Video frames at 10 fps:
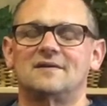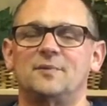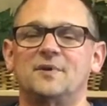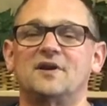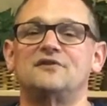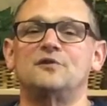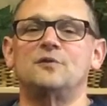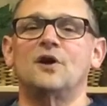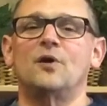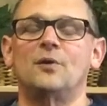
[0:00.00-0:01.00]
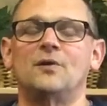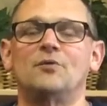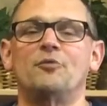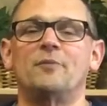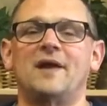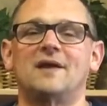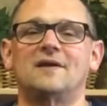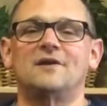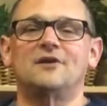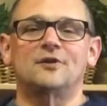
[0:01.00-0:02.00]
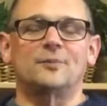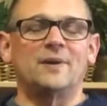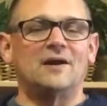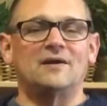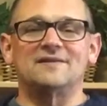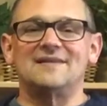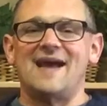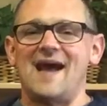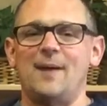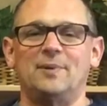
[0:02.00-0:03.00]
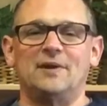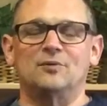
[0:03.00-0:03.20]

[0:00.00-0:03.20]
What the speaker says: Because you know it will make your parents happy.